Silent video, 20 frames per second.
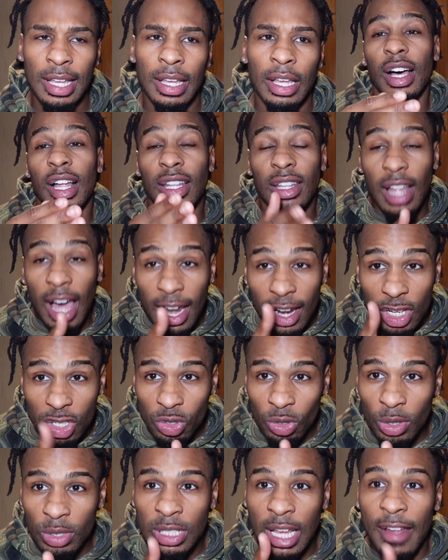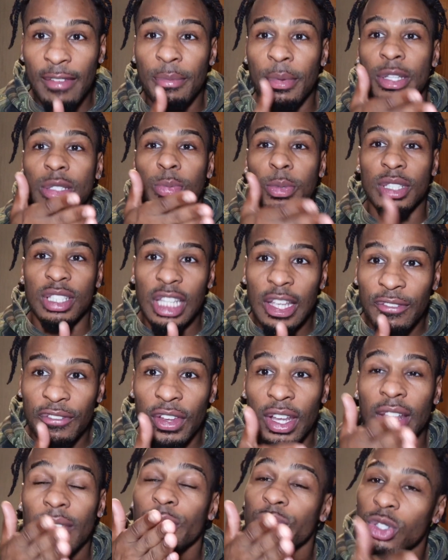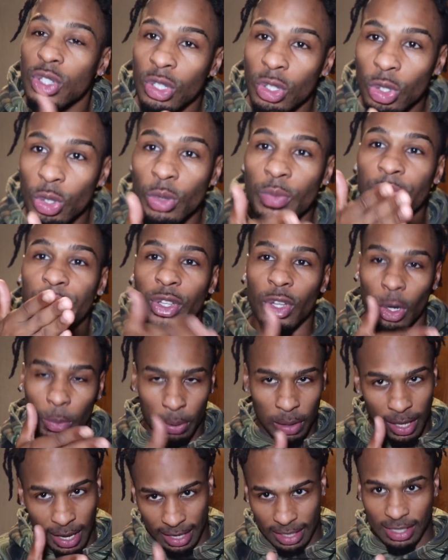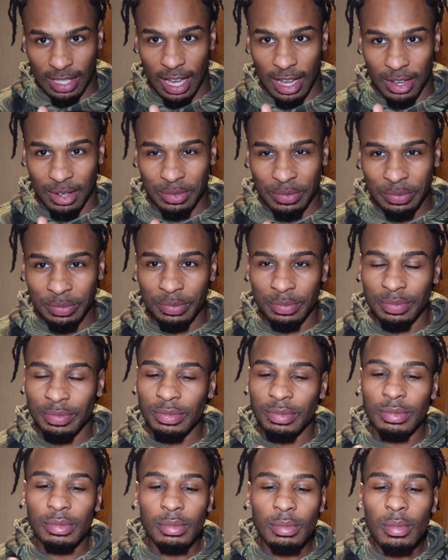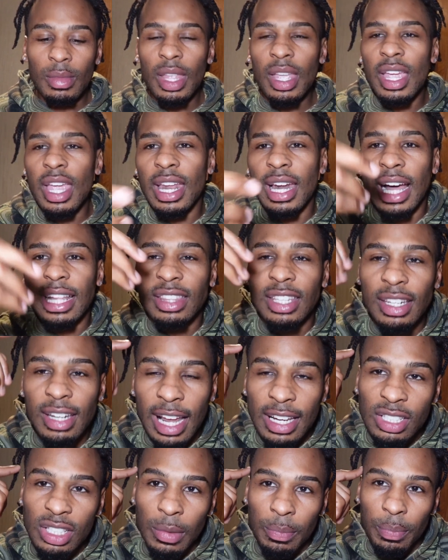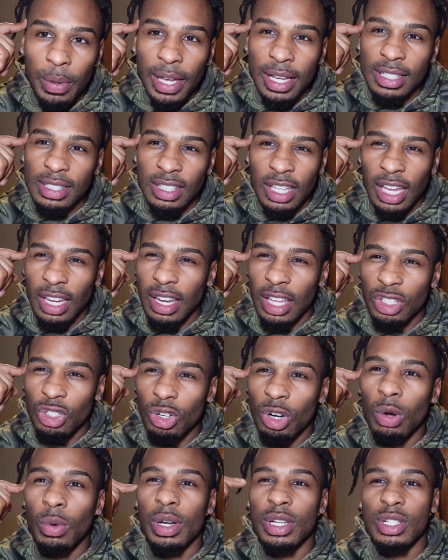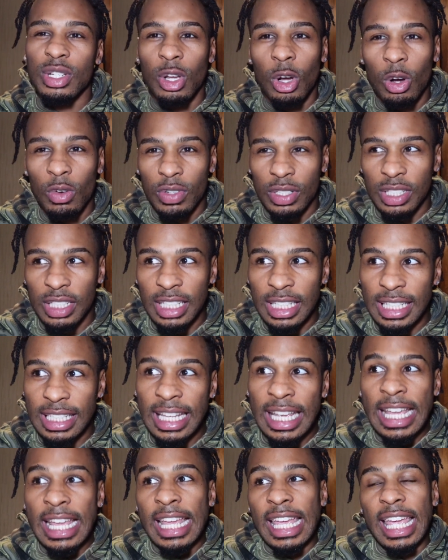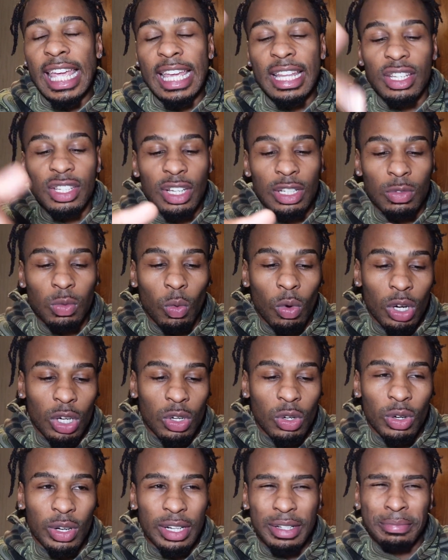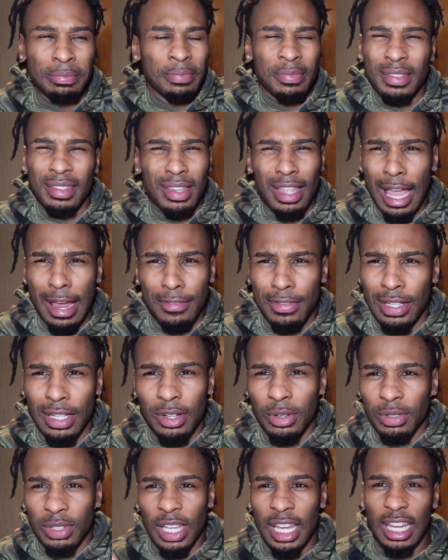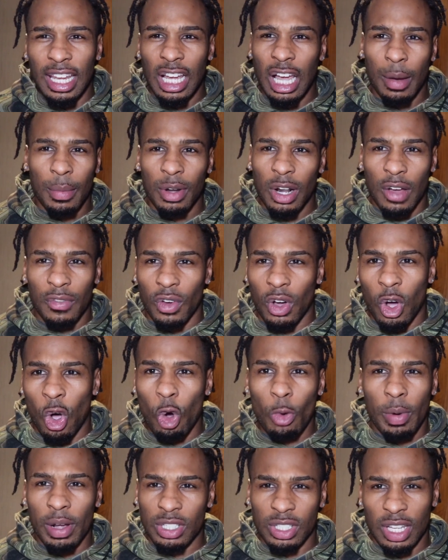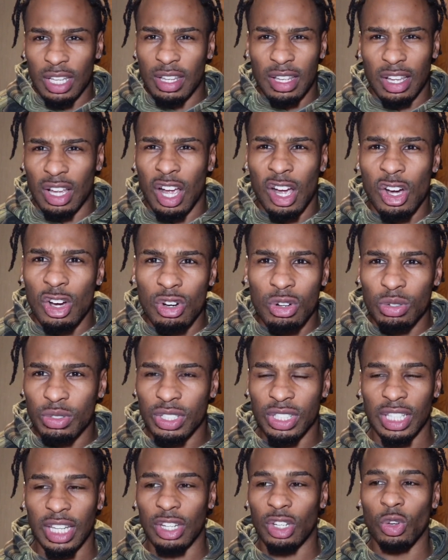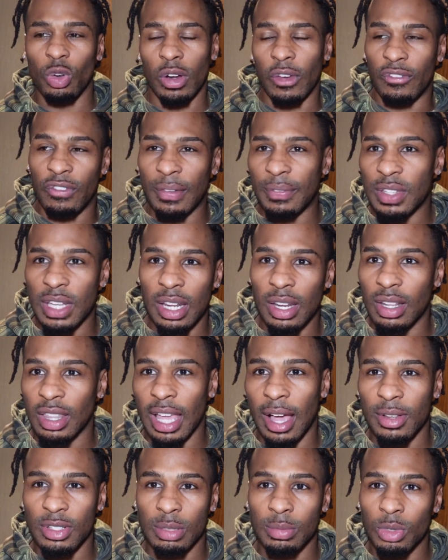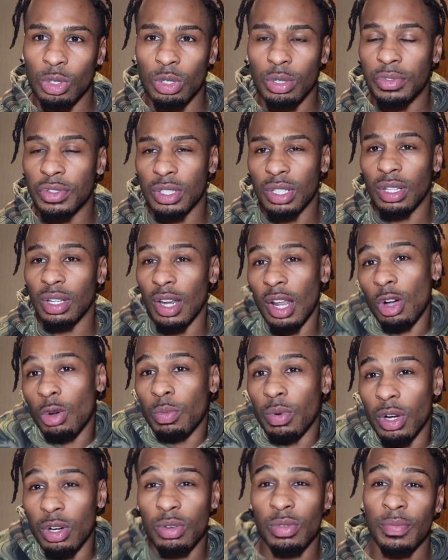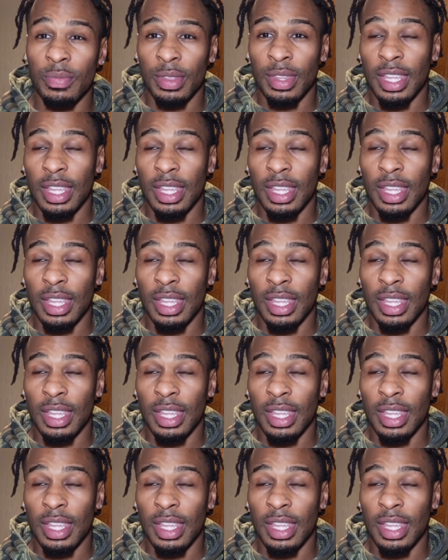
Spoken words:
A lot of drills have to be specific to your playing style. And I think that's the biggest thing, that you don't want to just go overseas and just work on every little thing, coming off a whole bunch of cones and doing 15,000 moves. No, bro.